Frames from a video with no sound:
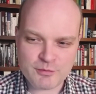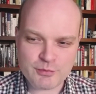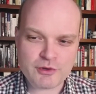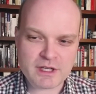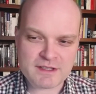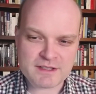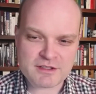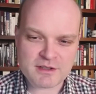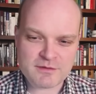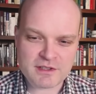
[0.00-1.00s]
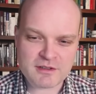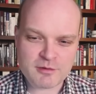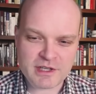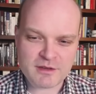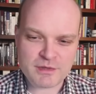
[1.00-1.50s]
boy, has it shifted
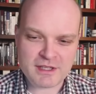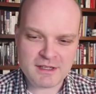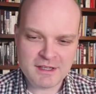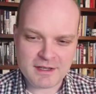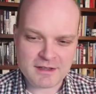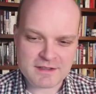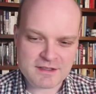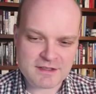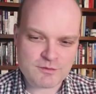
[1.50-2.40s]
quite a bit. This is